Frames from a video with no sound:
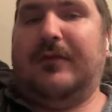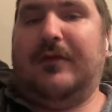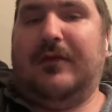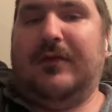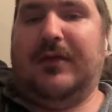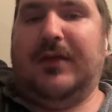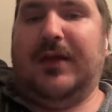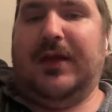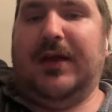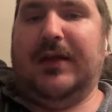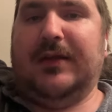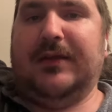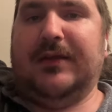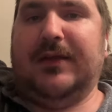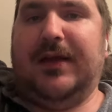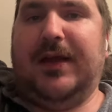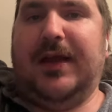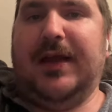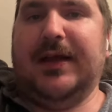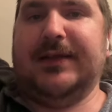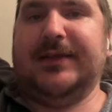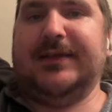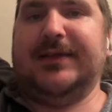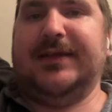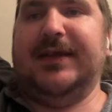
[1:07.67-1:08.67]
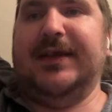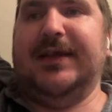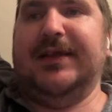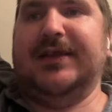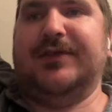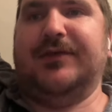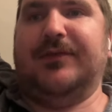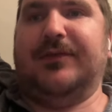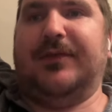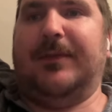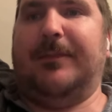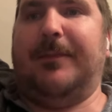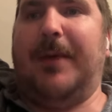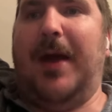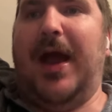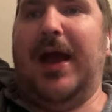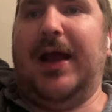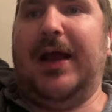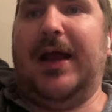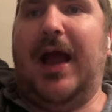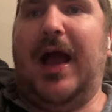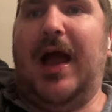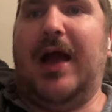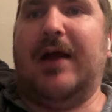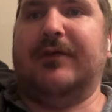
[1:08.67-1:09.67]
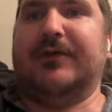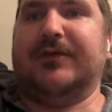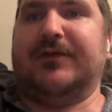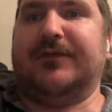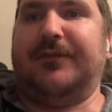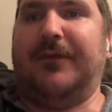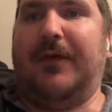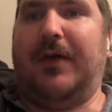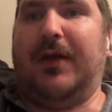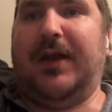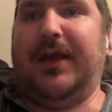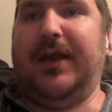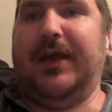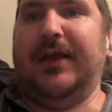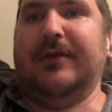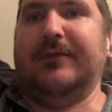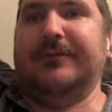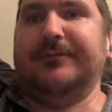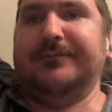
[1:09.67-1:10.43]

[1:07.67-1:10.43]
The kid scenes with the bad guy was funny.